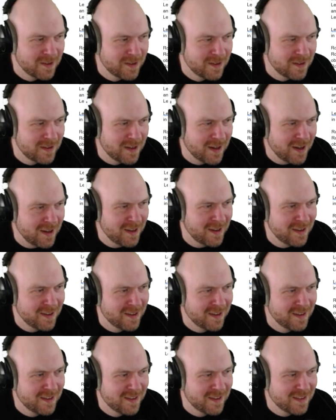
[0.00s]
Huh?"
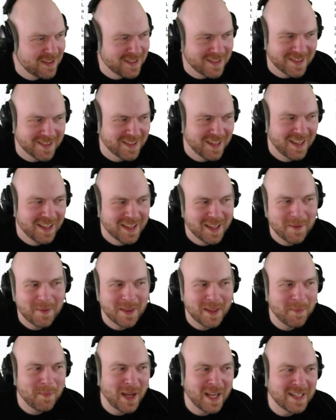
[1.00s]

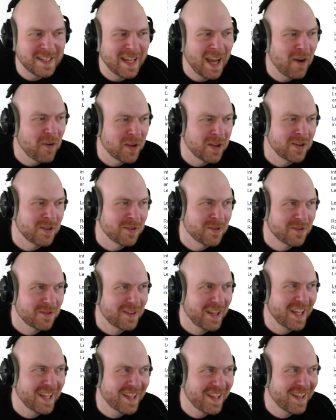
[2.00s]
They might doubt you.
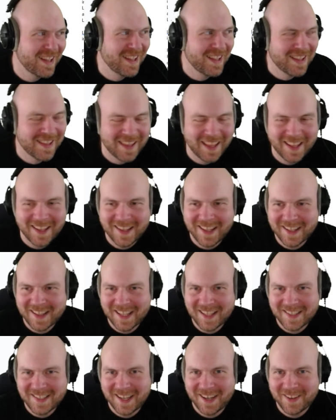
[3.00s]

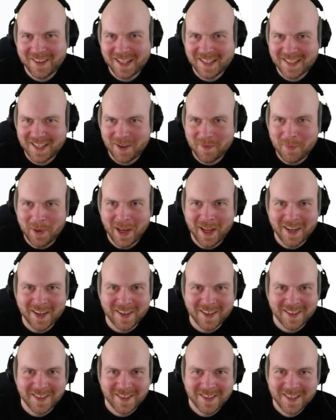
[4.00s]
That's how bad it
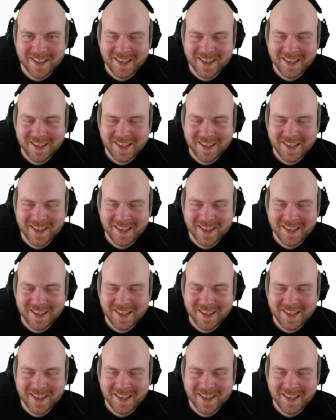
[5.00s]
is.